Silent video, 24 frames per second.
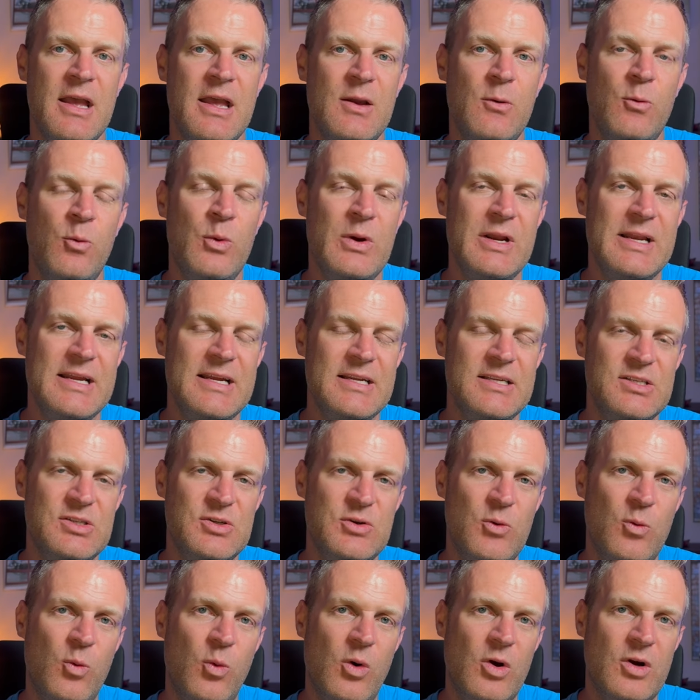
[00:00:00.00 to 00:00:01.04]
We need
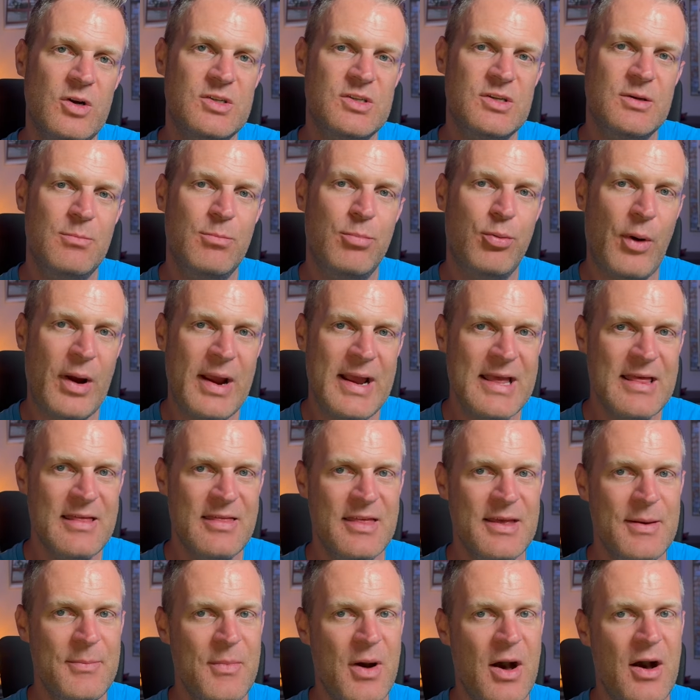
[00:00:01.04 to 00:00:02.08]
to work to break
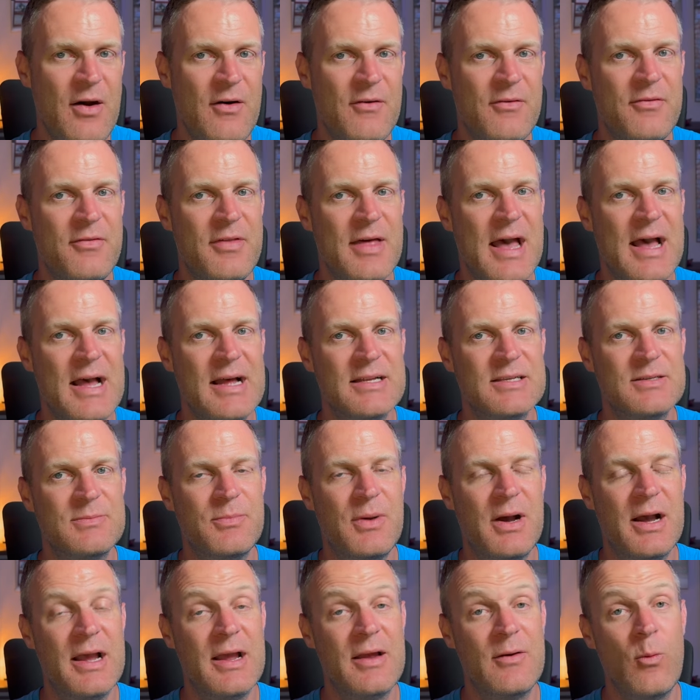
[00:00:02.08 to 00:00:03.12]
them of that
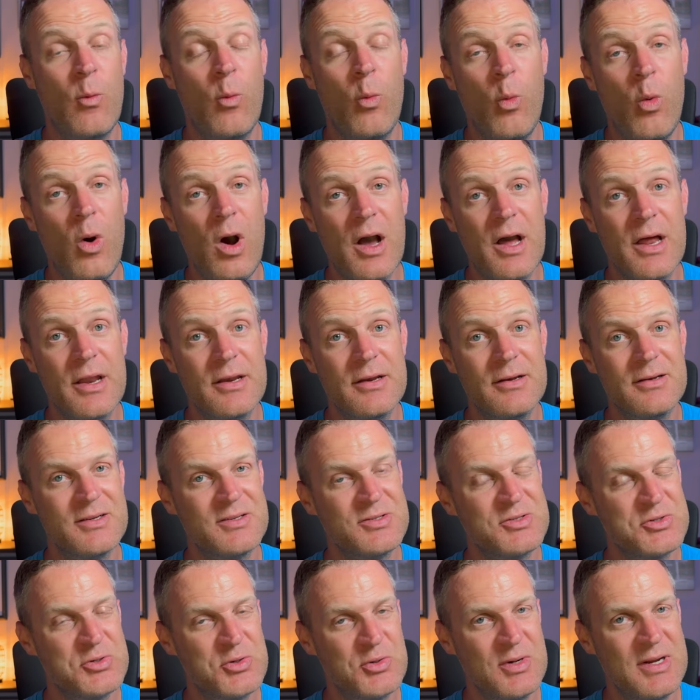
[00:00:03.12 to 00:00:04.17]
by, one,
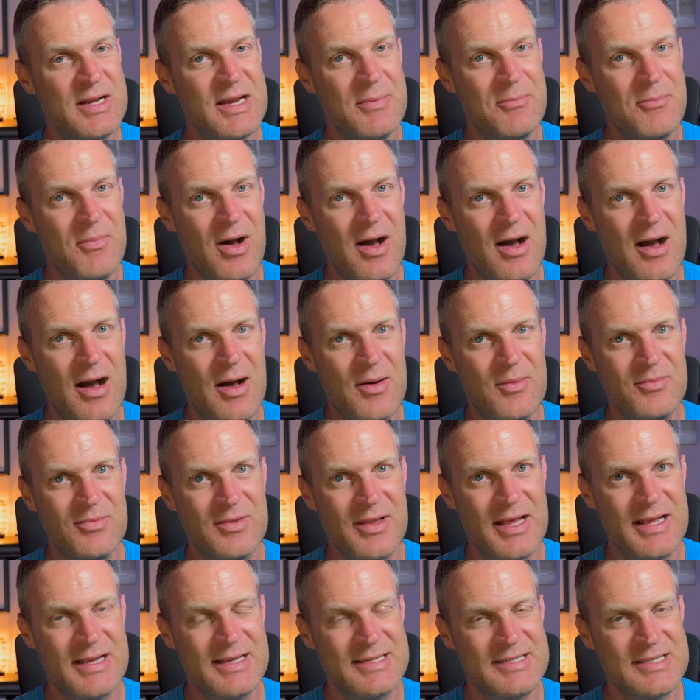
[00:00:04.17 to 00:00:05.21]
treating mom,
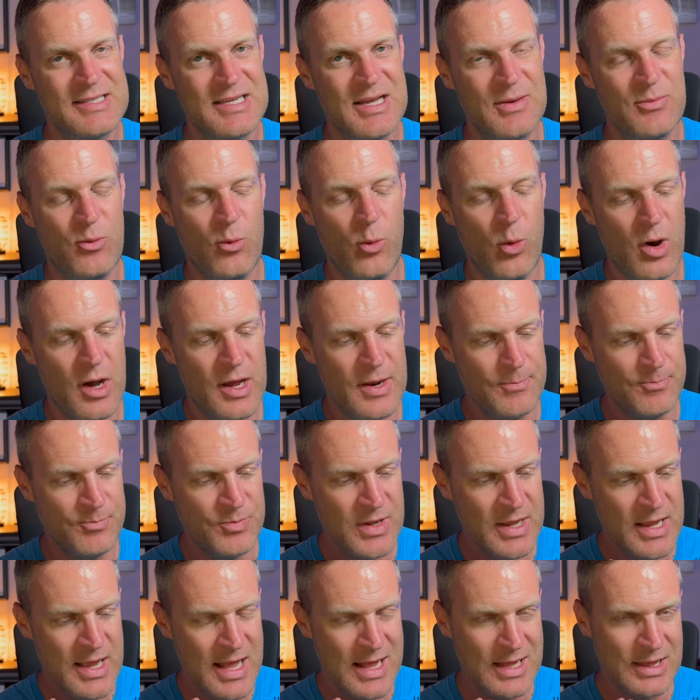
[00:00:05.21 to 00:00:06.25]
like in step one,
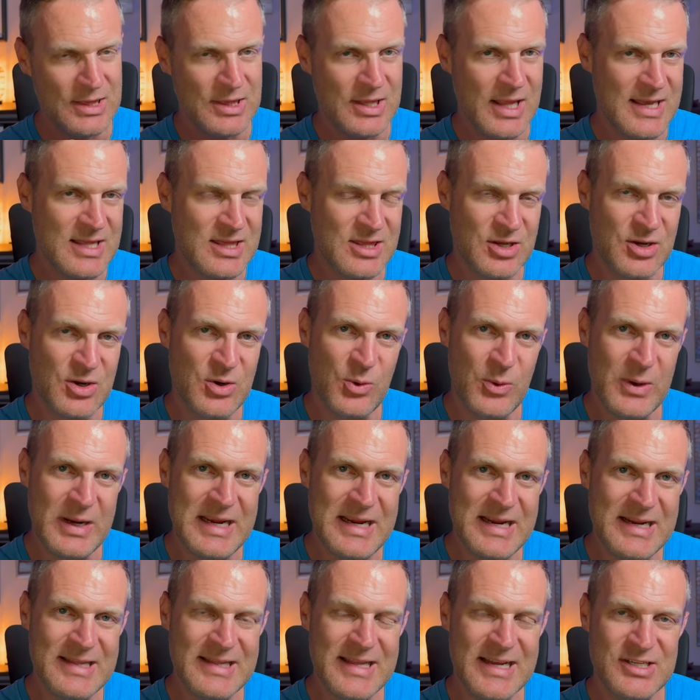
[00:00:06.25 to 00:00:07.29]
like the
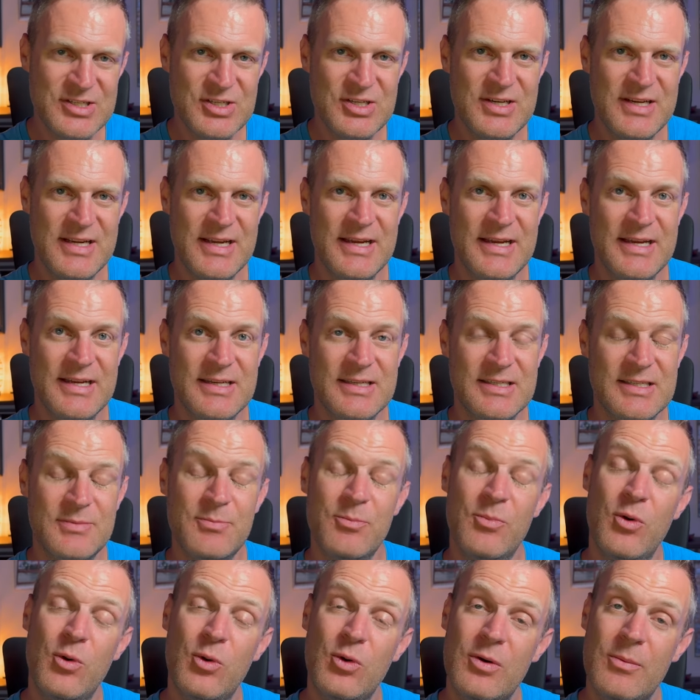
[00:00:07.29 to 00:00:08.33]
queen that she is.
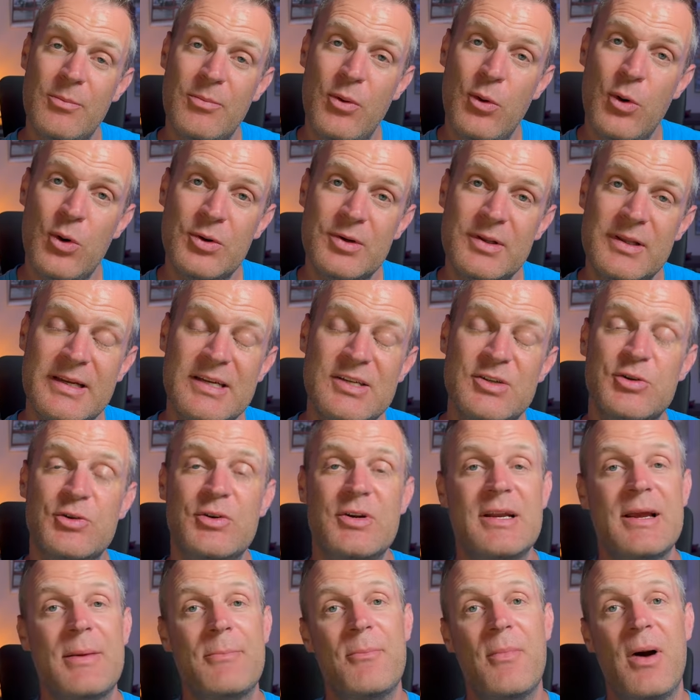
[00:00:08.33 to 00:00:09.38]
More importantly,
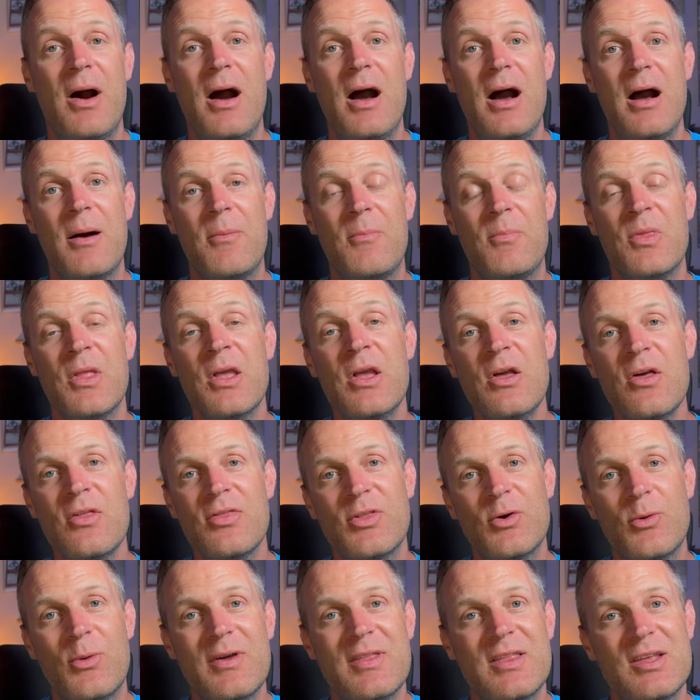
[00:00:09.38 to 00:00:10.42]
treating mom
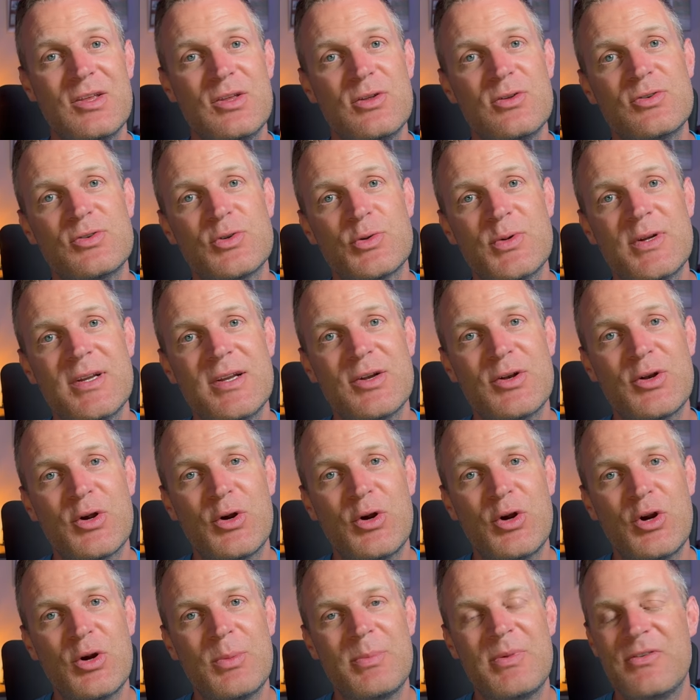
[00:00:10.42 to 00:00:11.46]
the way that you treated
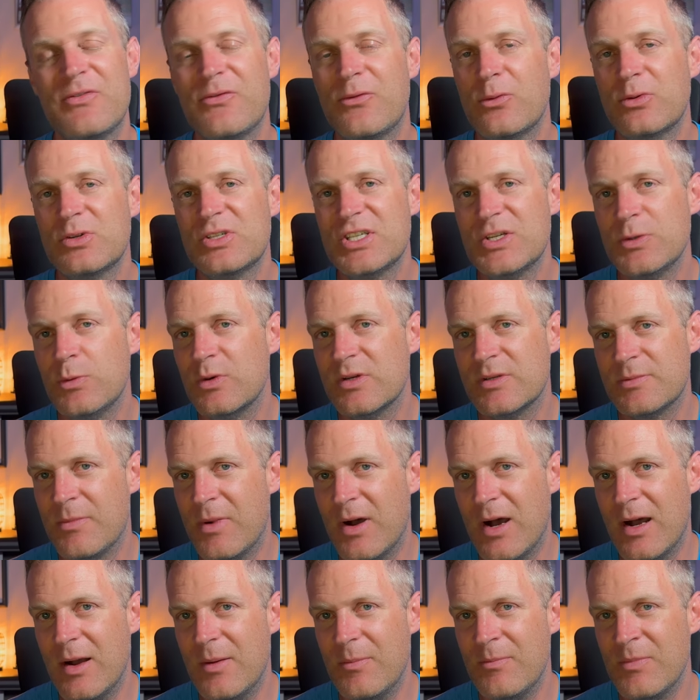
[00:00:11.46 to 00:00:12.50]
her before she was
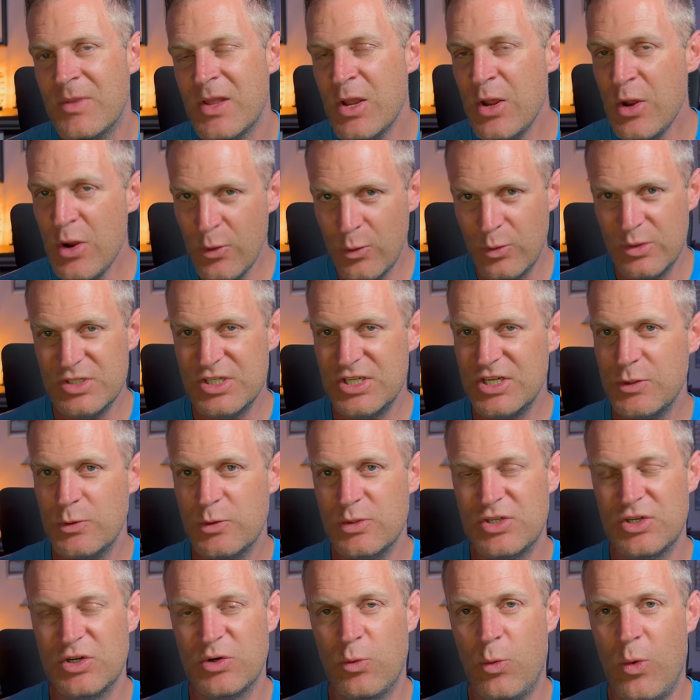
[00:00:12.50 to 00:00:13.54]
mom, when she
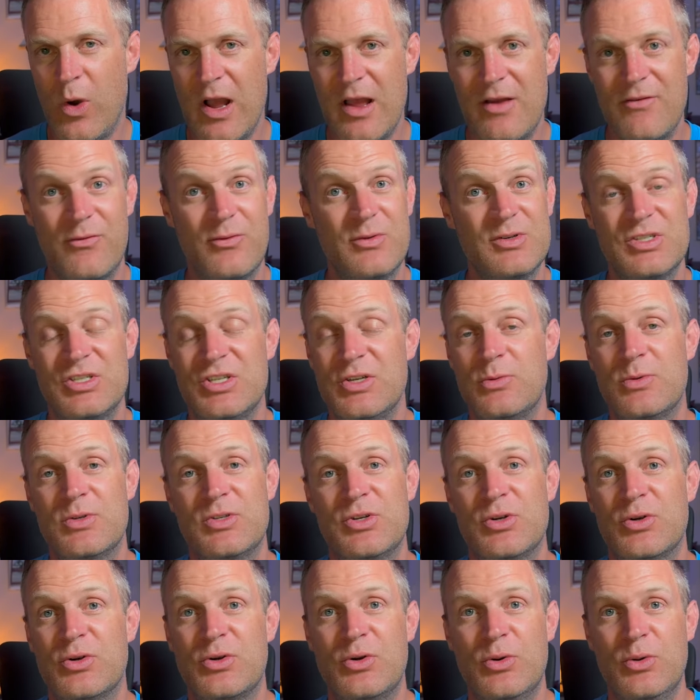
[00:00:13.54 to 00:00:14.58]
was your wife, when she was
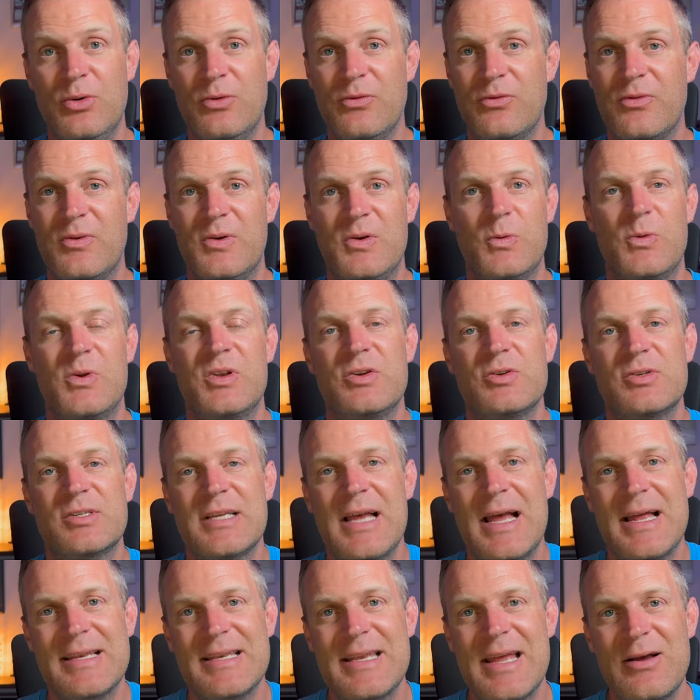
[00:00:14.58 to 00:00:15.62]
your girlfriend, when you
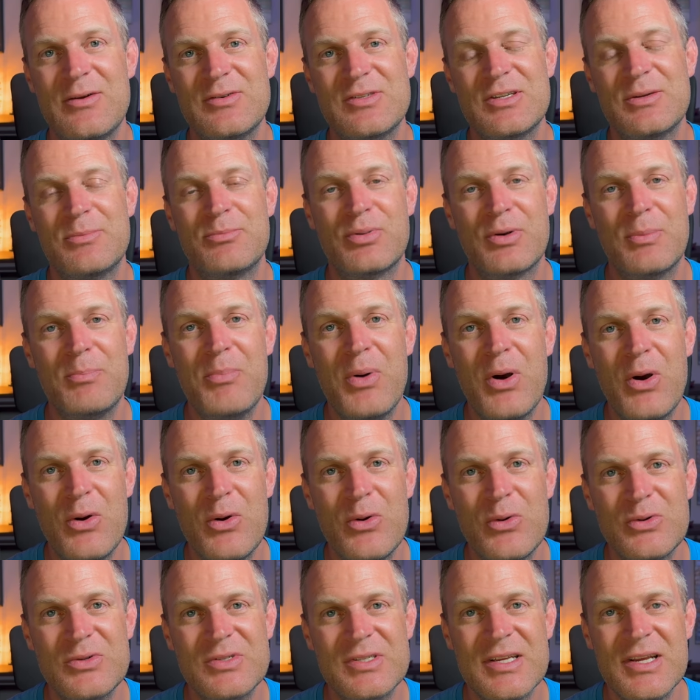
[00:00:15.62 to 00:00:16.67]
sat down to
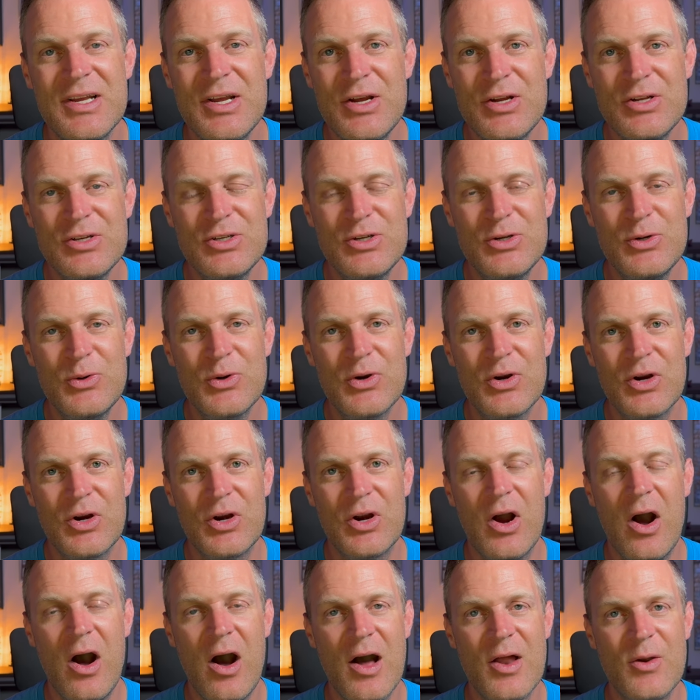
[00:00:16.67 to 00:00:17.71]
propose to
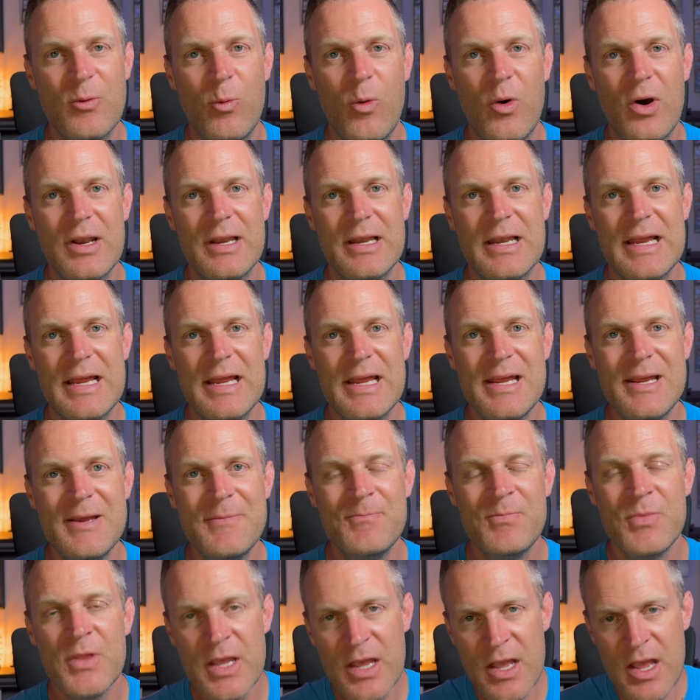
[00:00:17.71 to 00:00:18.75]
her on one knee.